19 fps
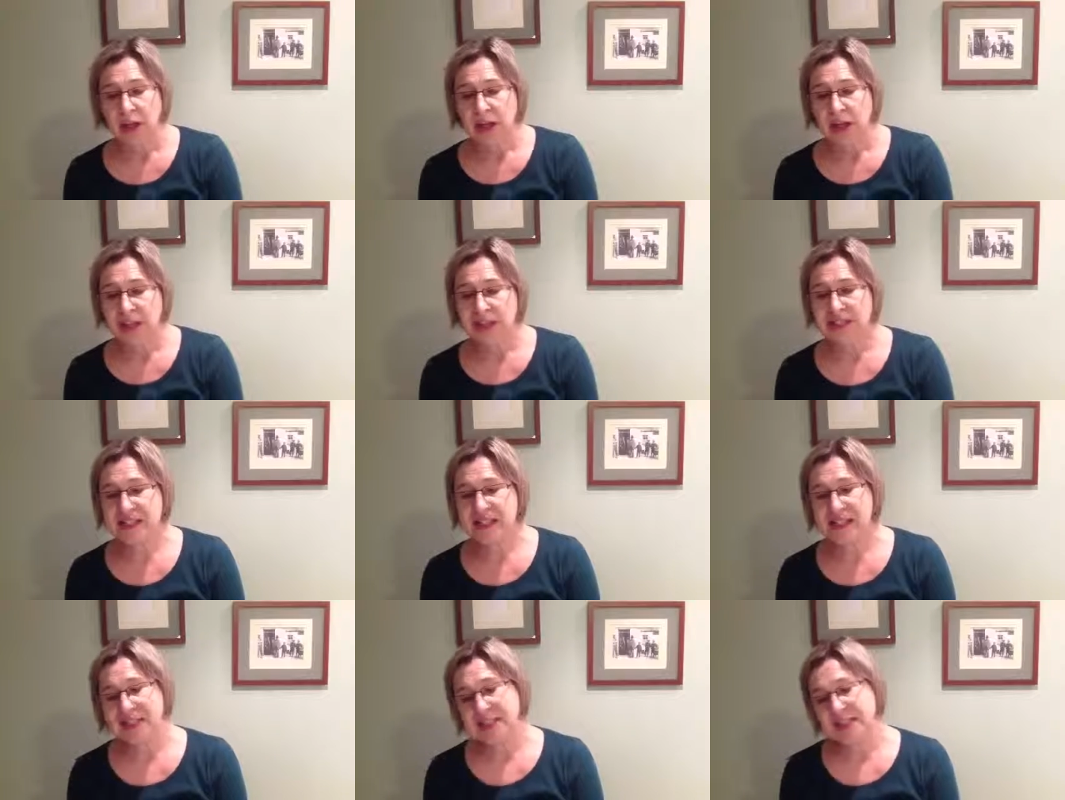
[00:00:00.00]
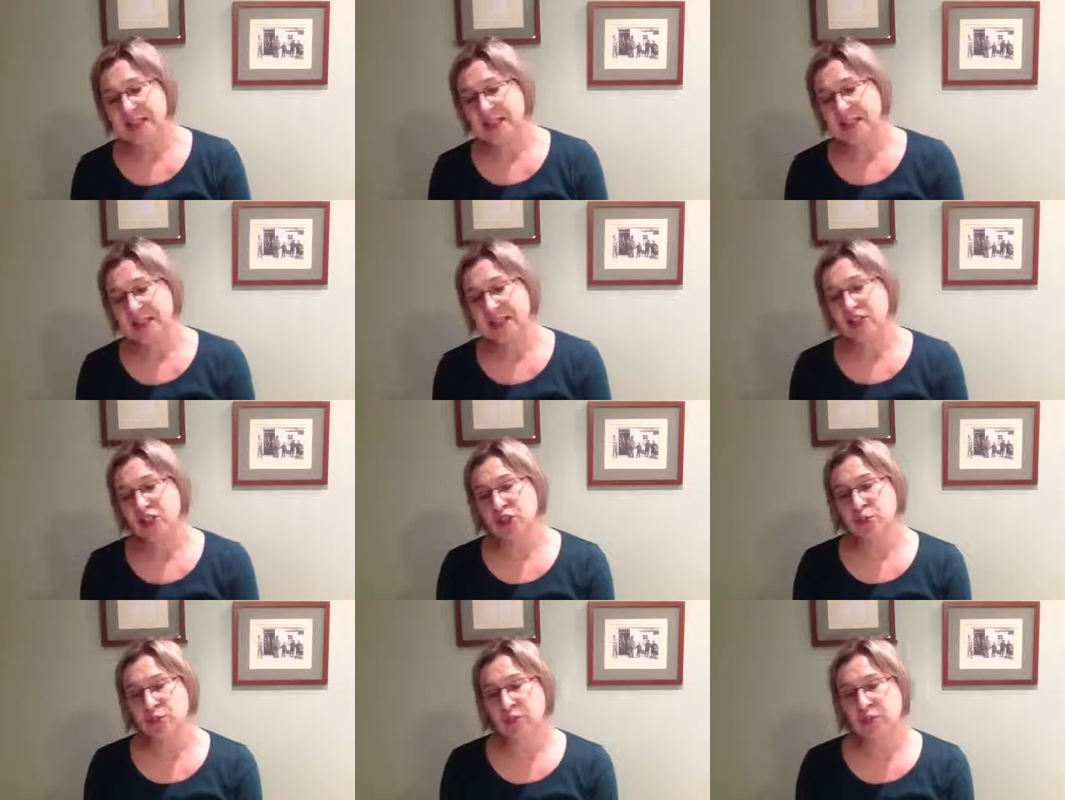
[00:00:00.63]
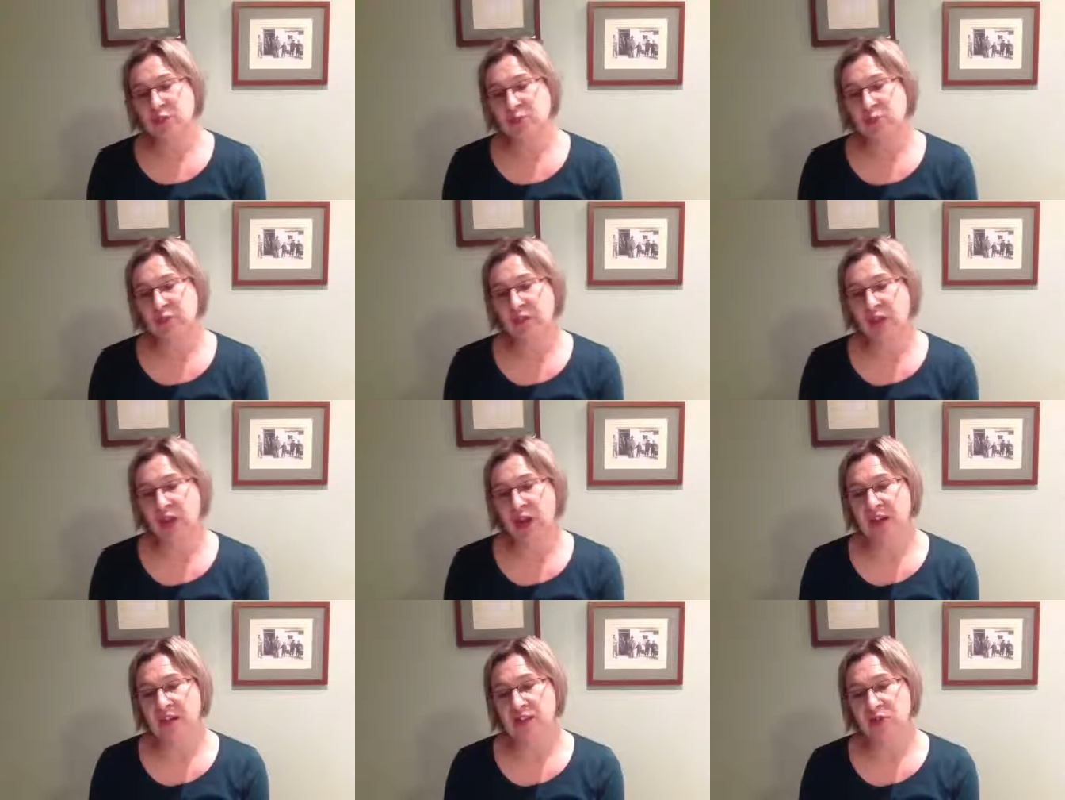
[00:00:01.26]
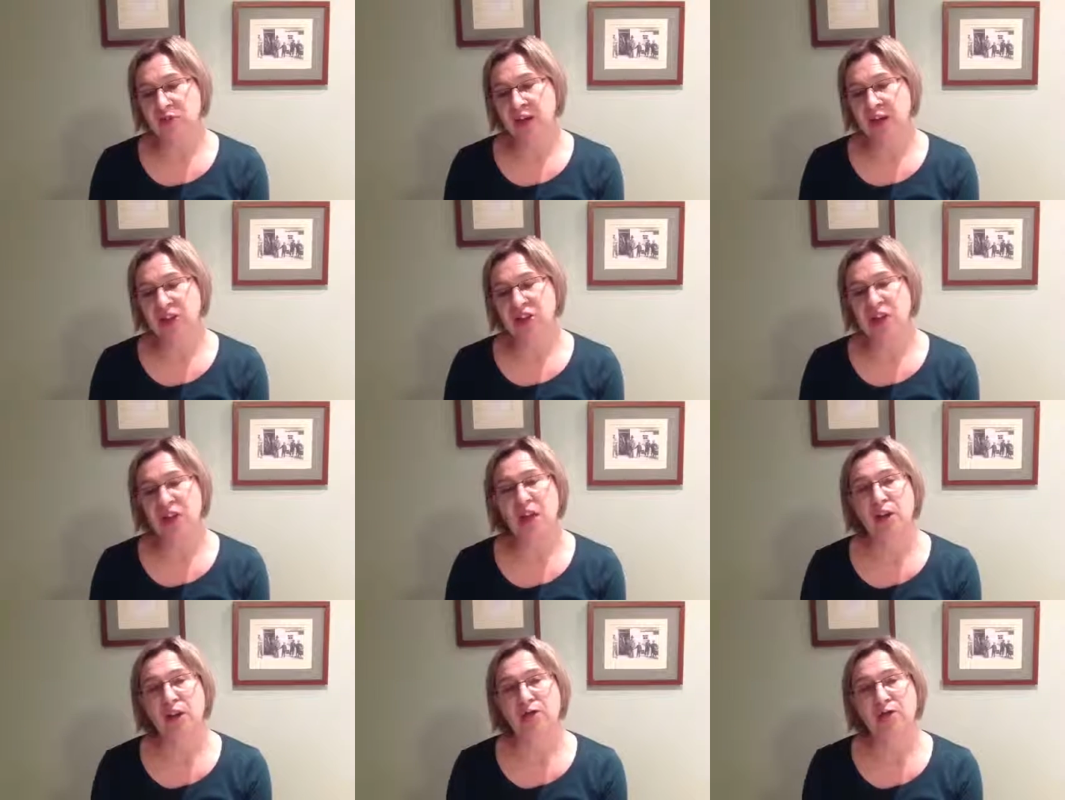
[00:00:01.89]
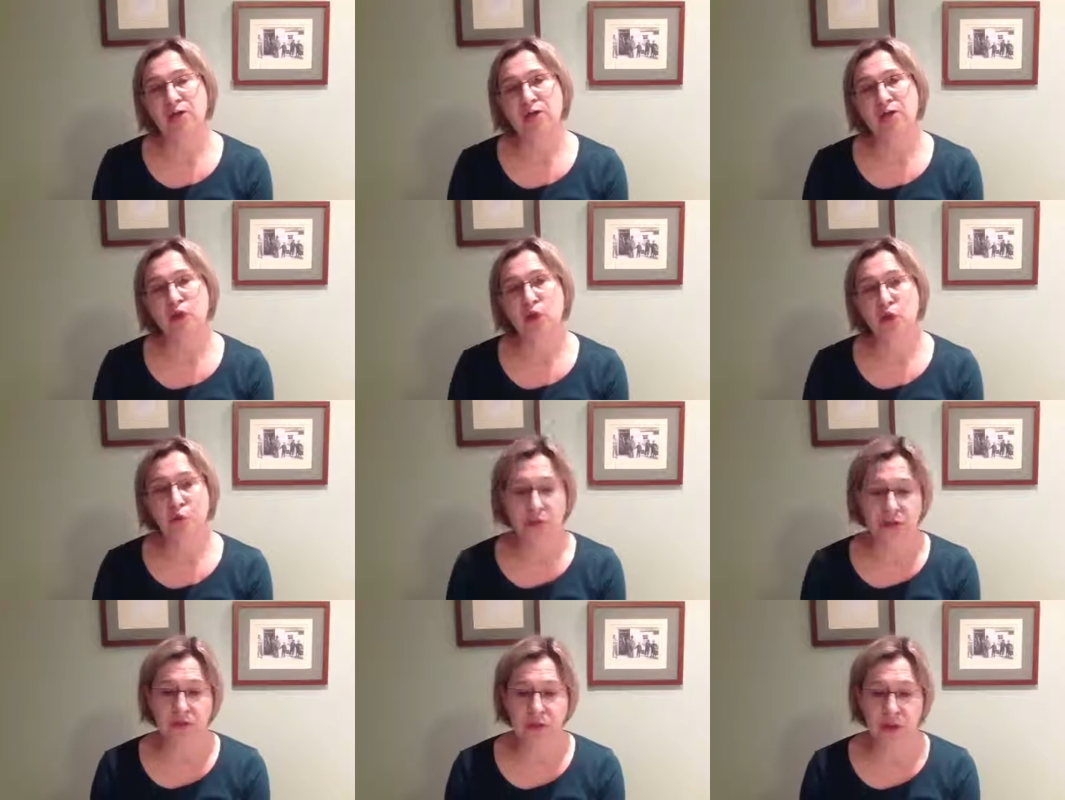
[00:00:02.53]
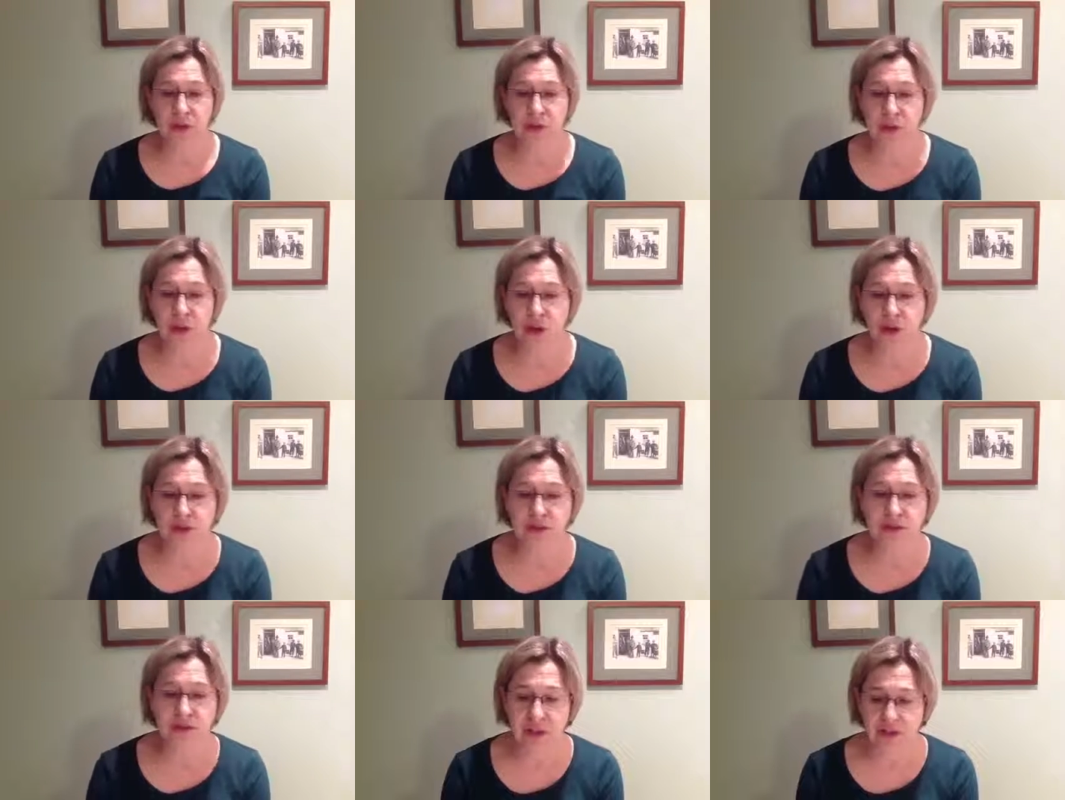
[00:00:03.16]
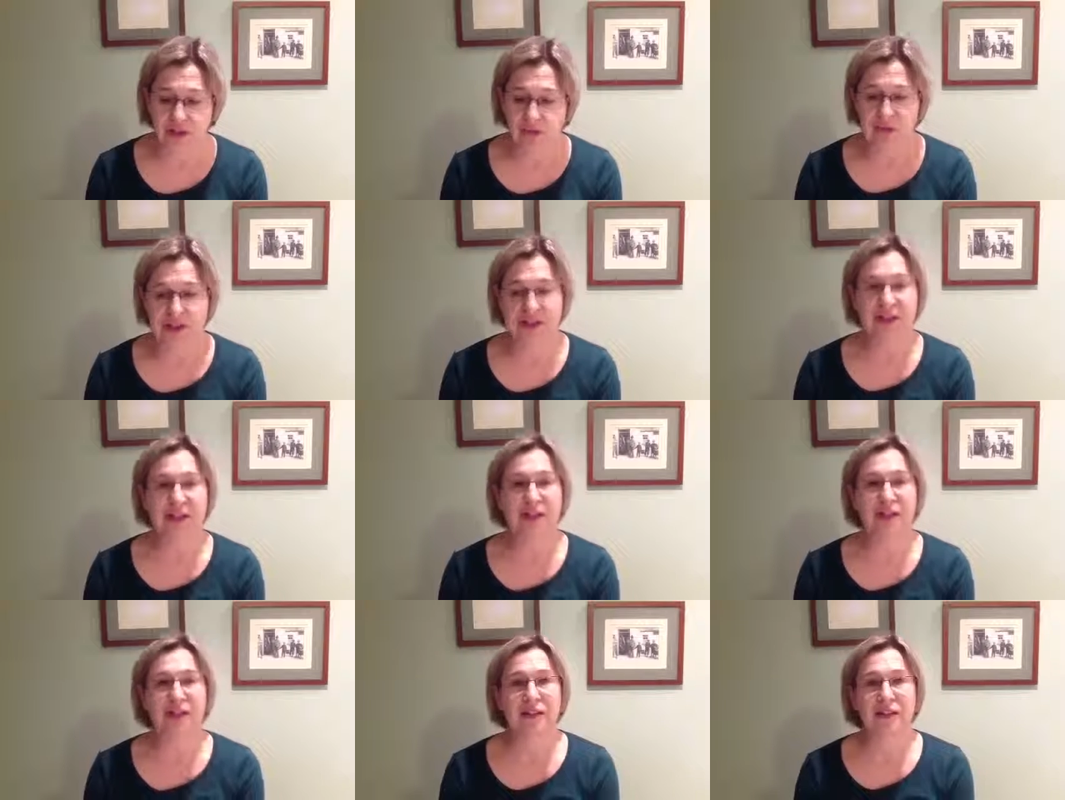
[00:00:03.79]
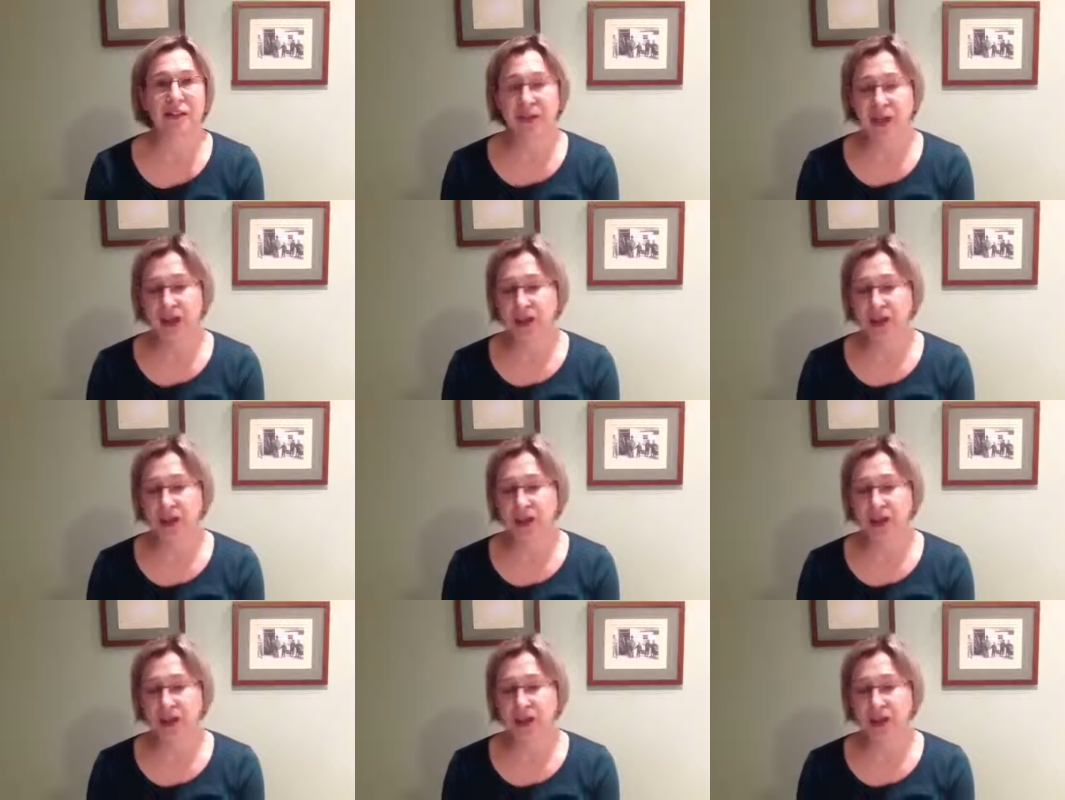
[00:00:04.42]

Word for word: It is this distinction which provides the rationale for forms of colonial governmentality